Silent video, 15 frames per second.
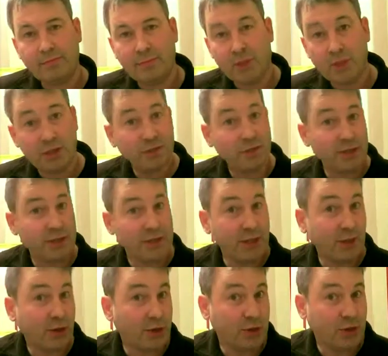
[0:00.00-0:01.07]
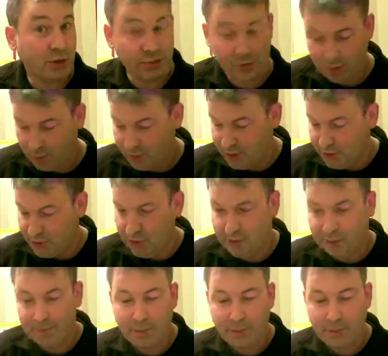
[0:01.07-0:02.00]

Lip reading: so that's the first thing you can do, which is quite interesting.